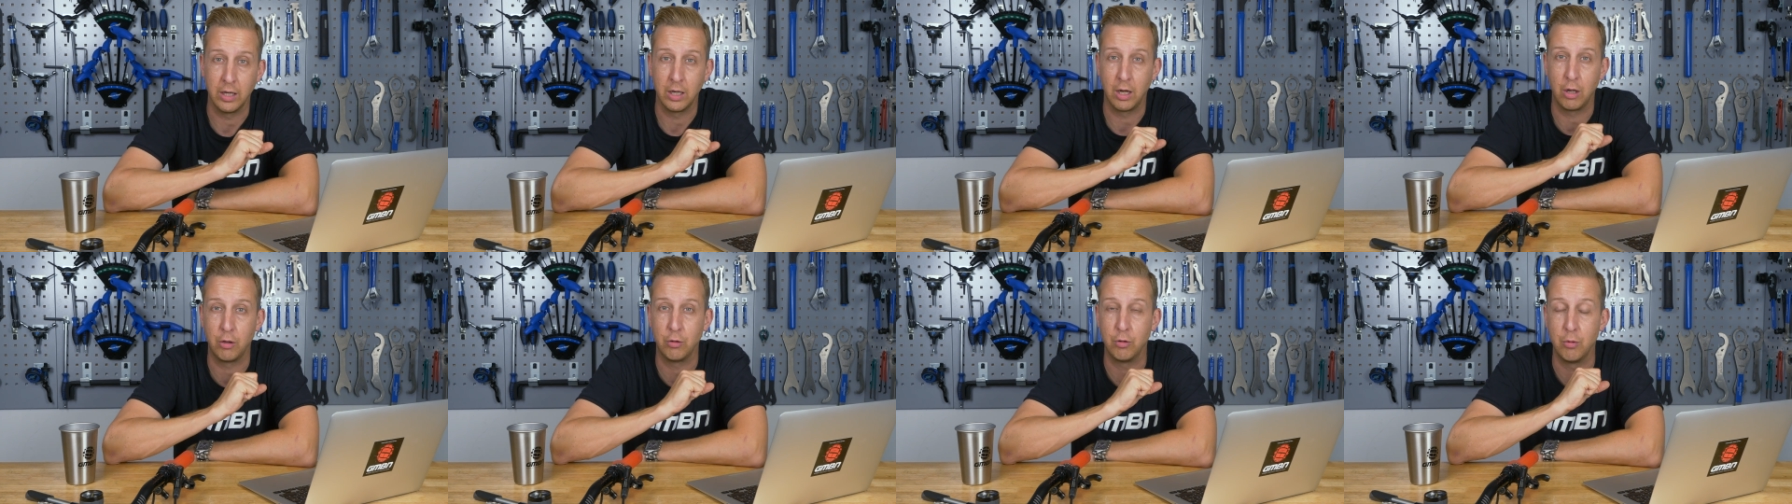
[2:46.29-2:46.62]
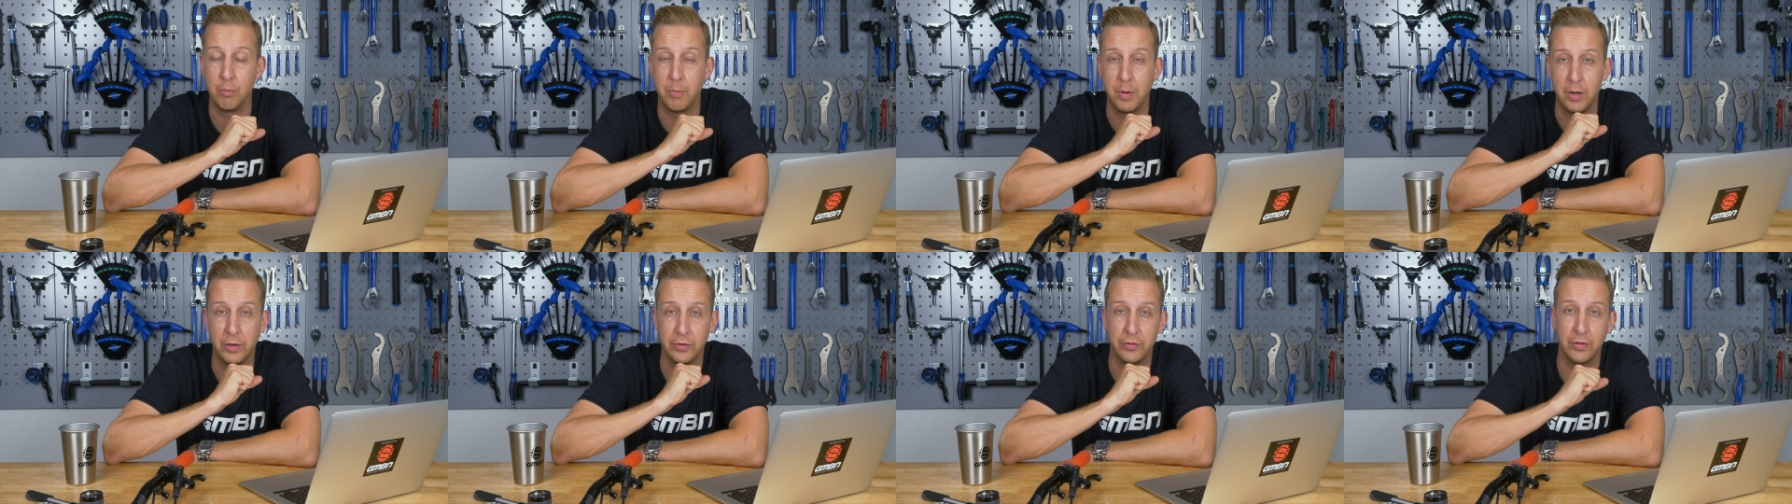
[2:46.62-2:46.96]
a
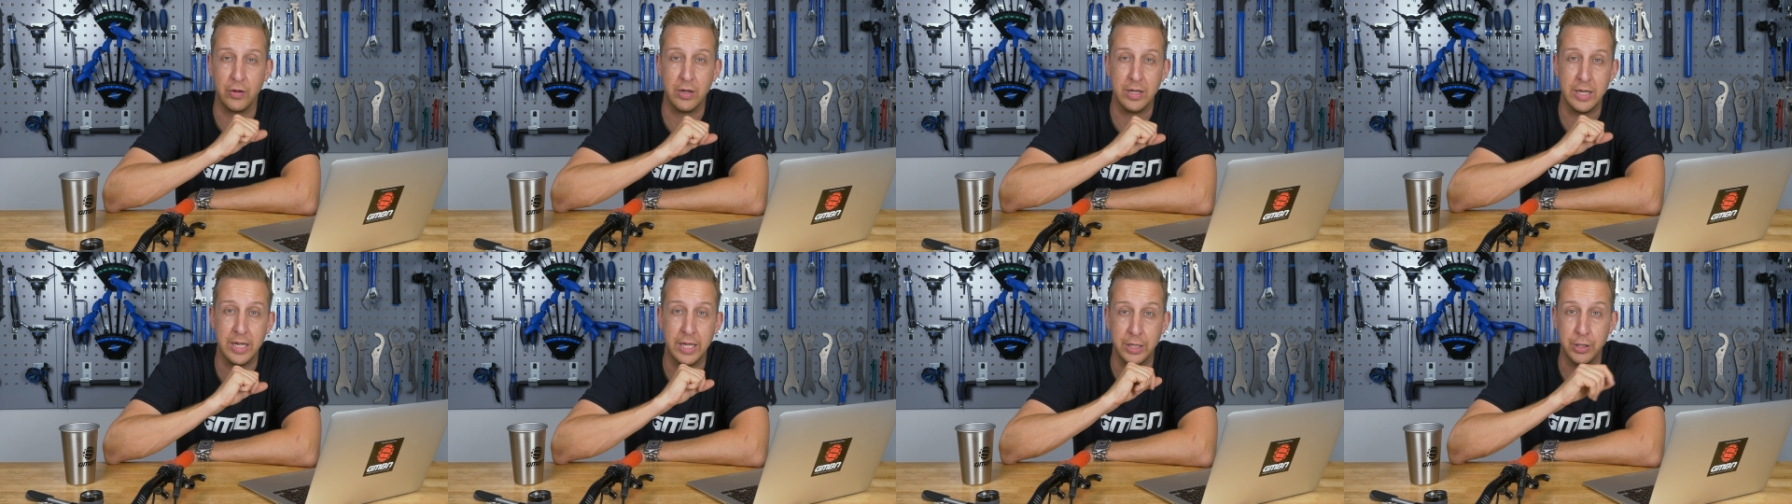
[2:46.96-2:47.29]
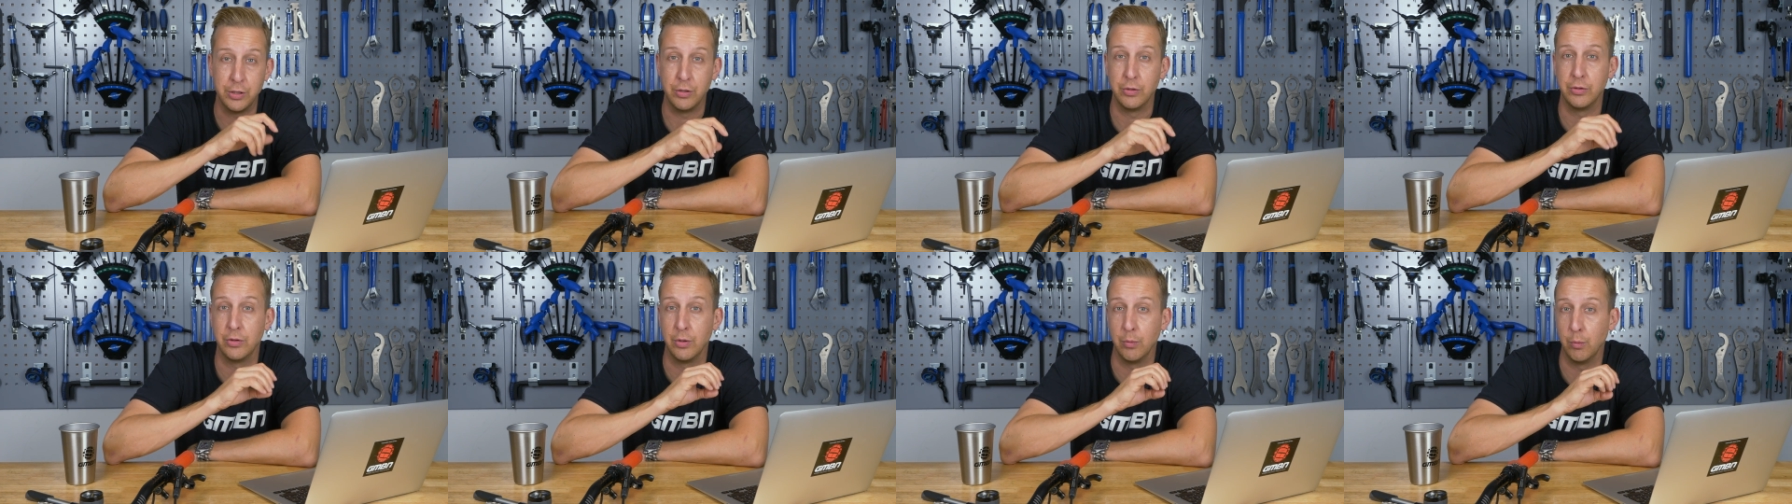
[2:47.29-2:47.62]
local person near
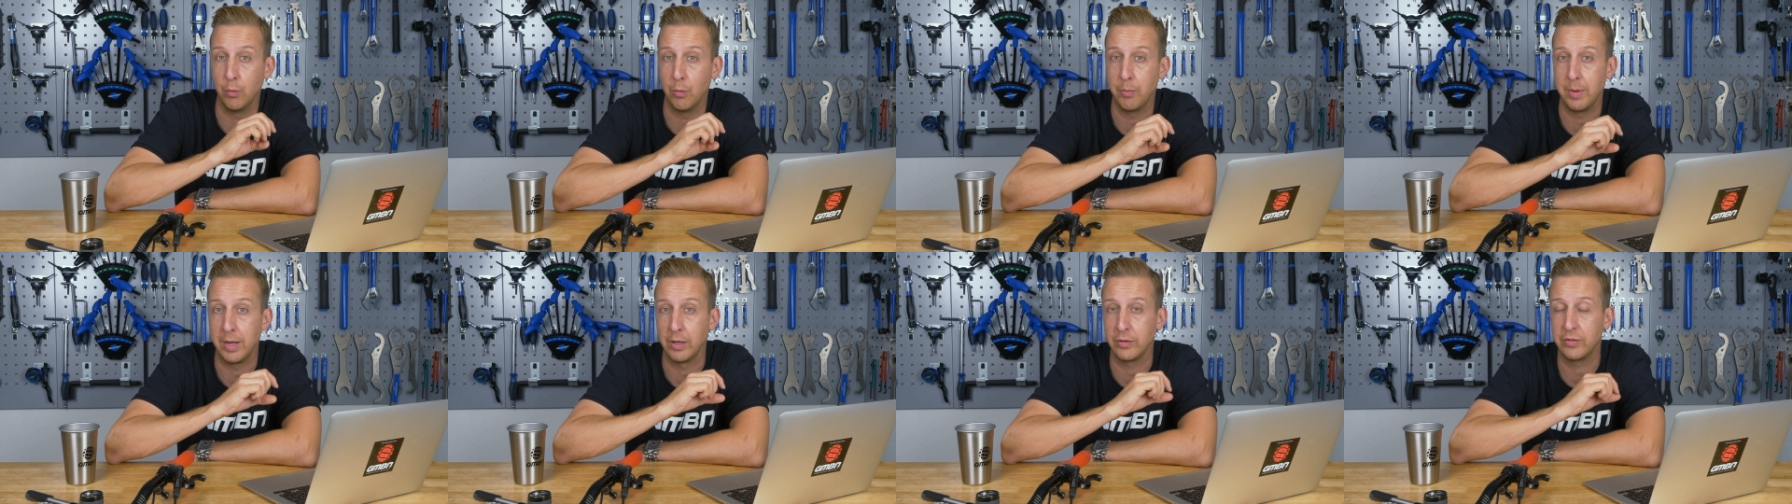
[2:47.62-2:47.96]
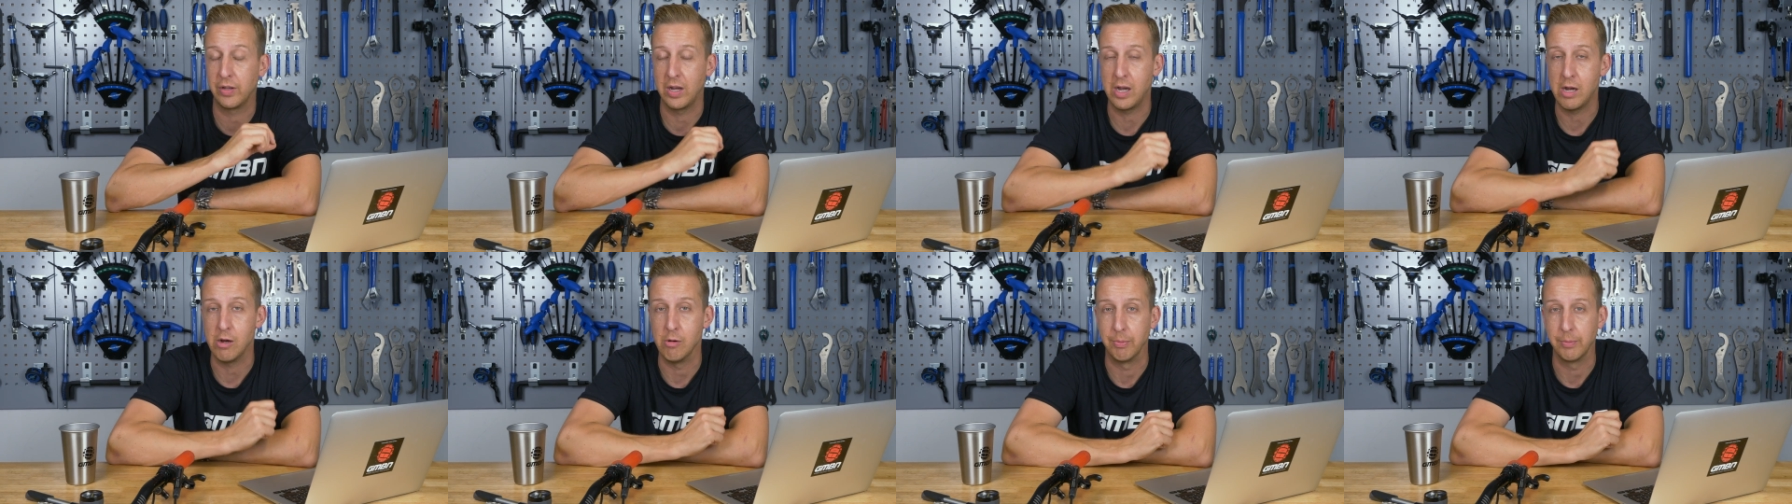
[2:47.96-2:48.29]
you that will be able
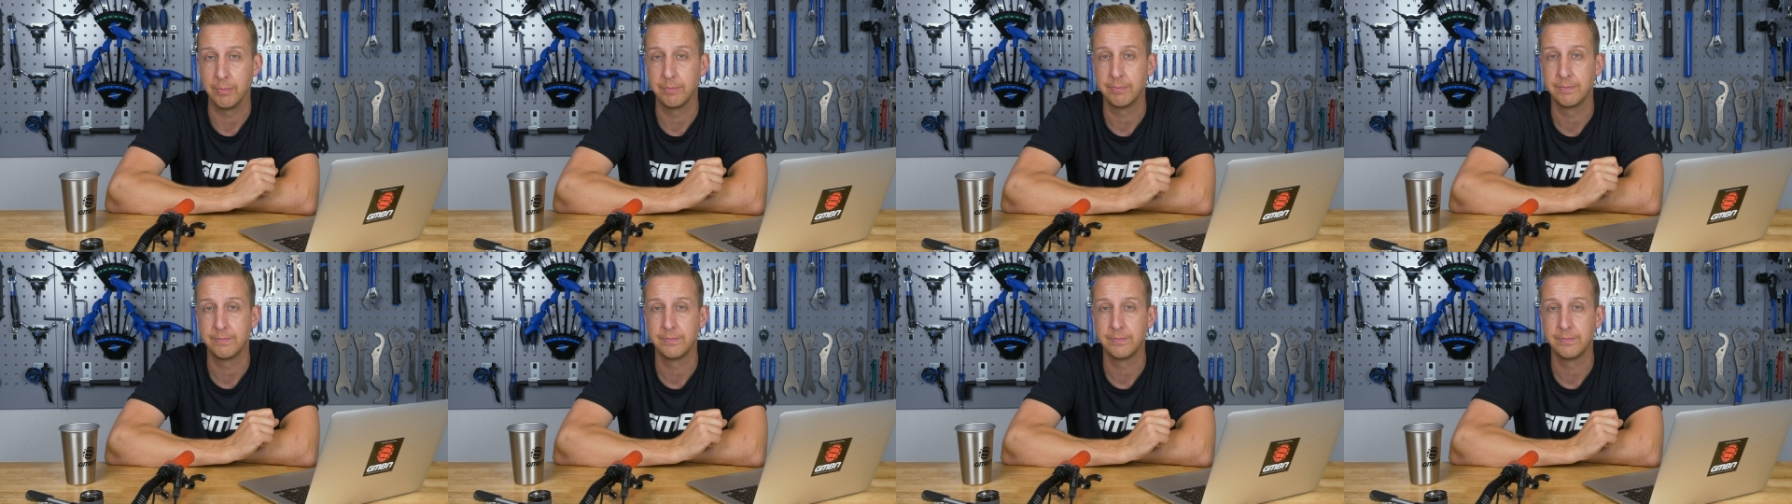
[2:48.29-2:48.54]
to help.